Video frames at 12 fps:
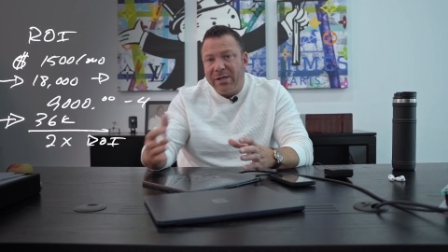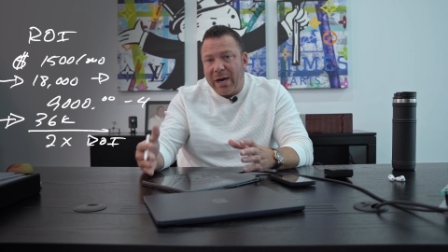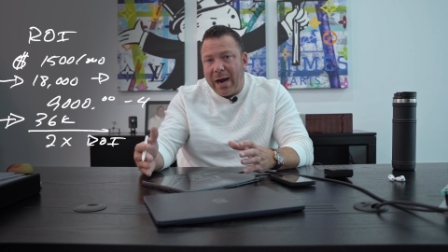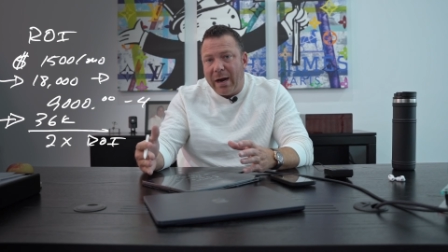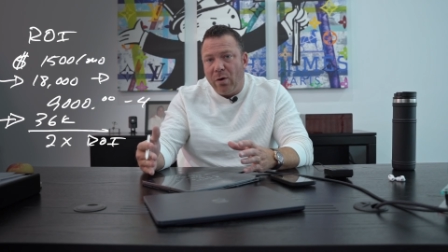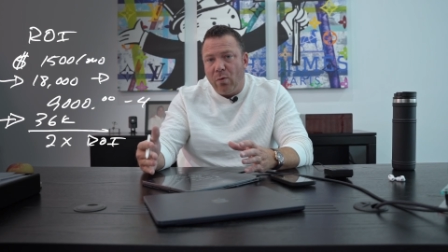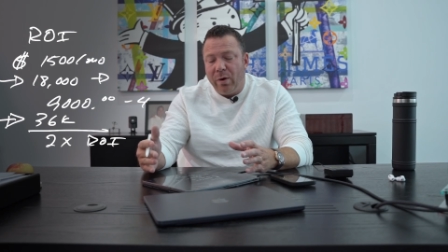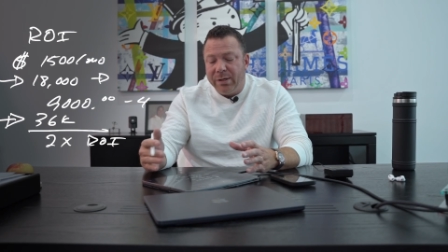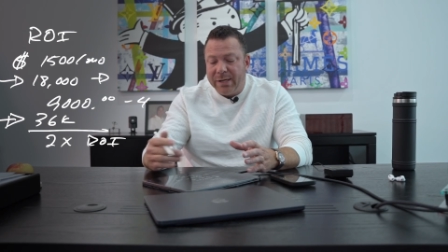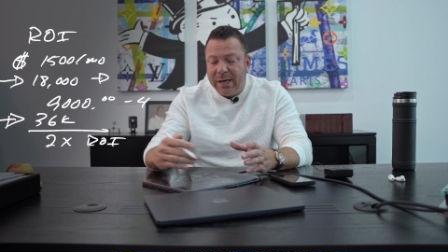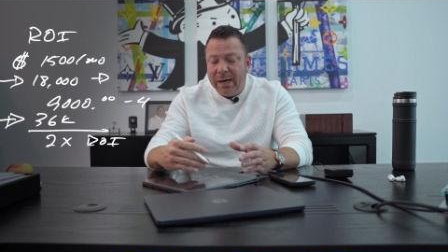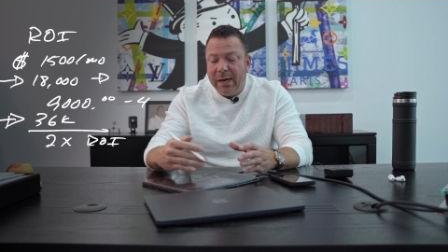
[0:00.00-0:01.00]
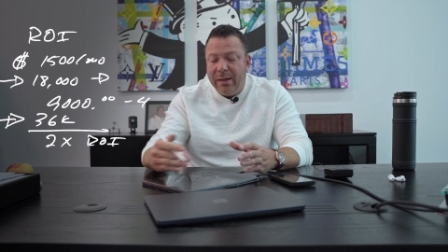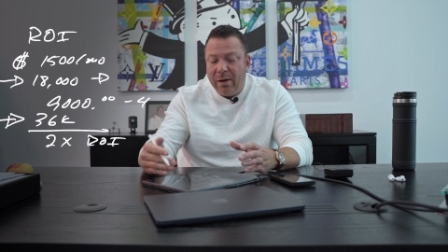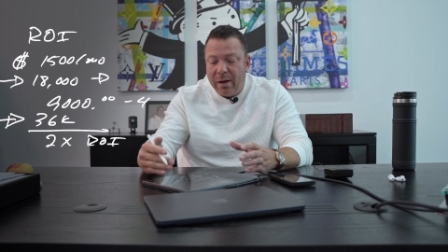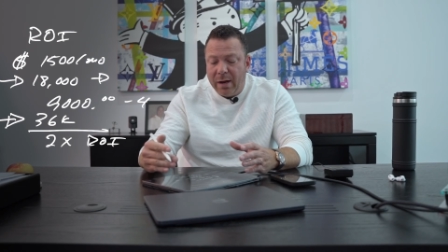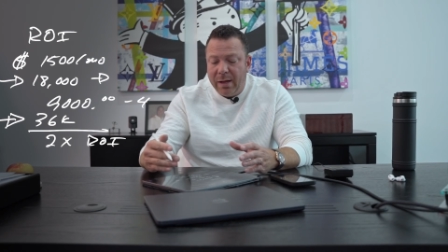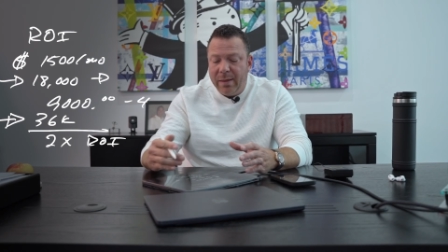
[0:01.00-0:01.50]
higher ones. And in
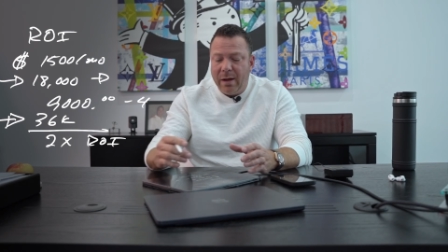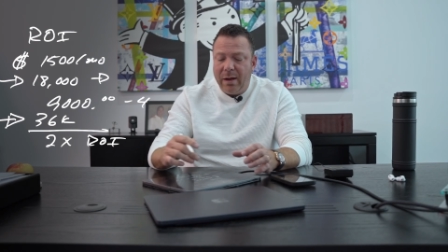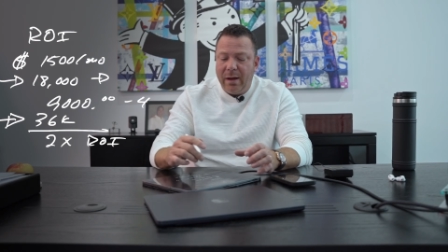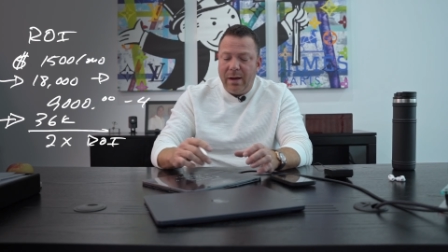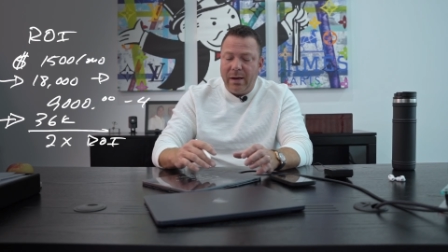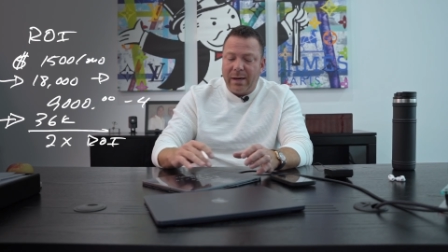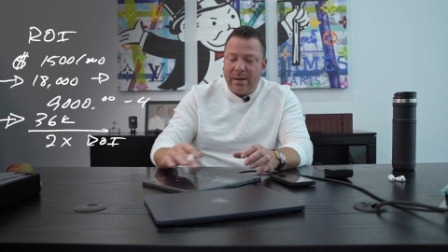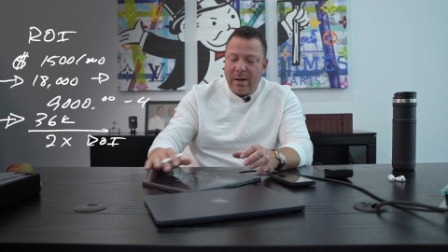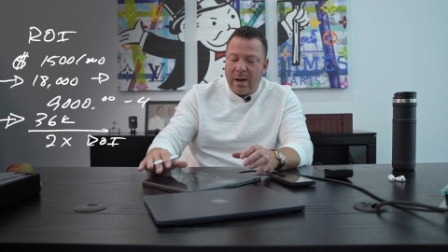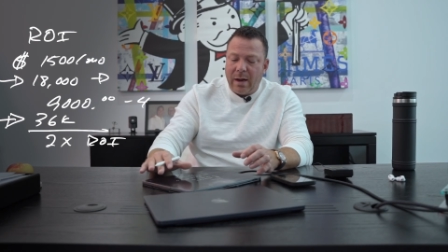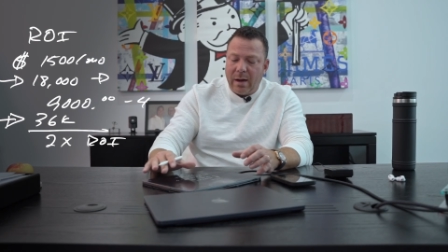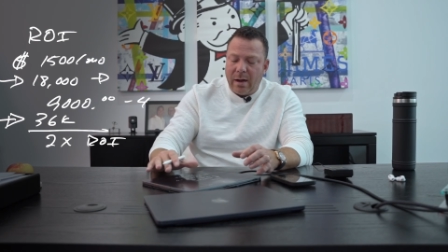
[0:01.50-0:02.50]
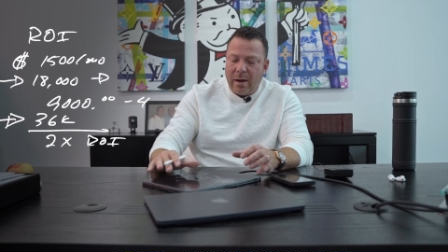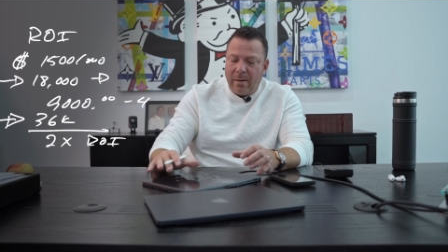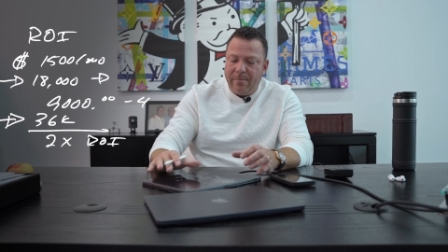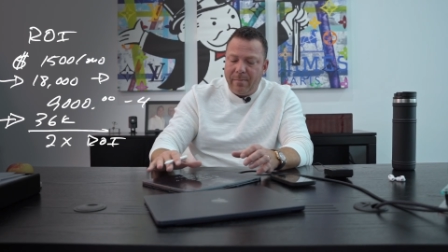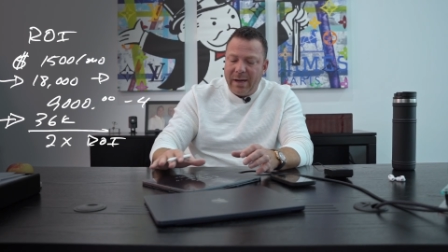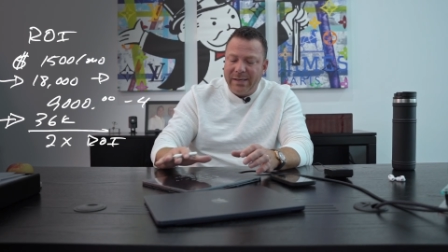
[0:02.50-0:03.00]
the
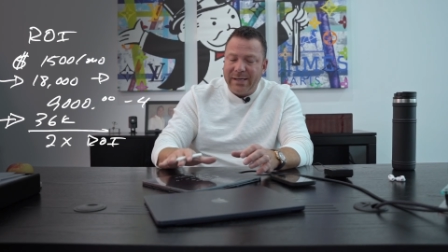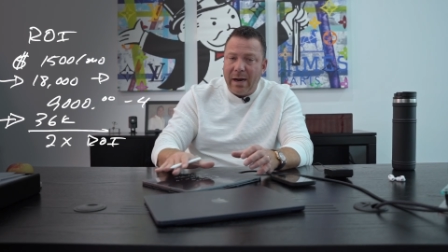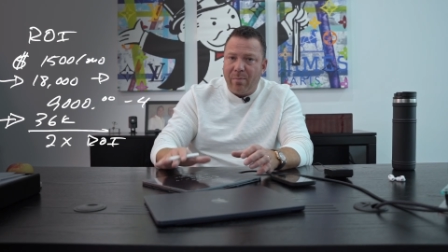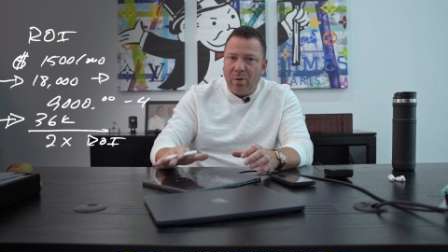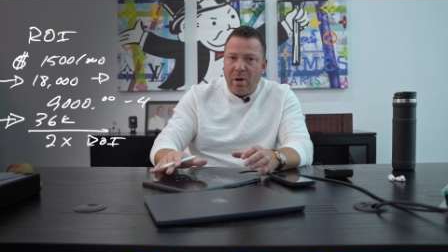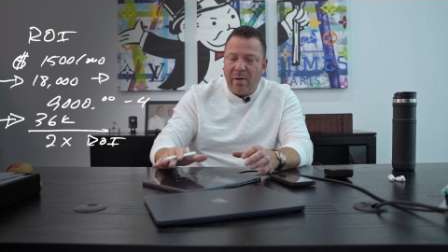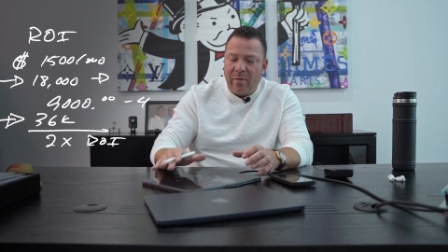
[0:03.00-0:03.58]
example of a